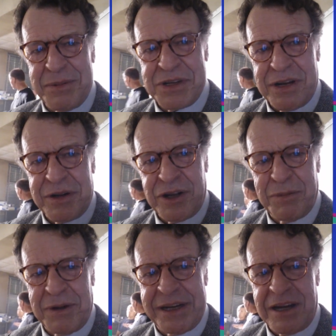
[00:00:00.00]
I'm John
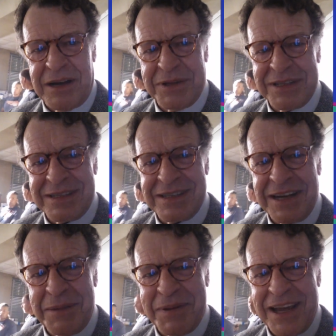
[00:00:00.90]
Noble and I'm a
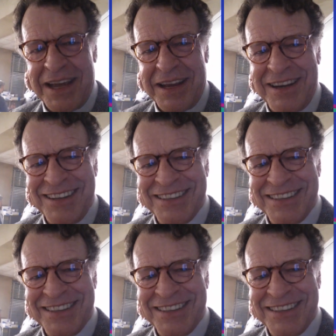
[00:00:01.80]
sleepyhead.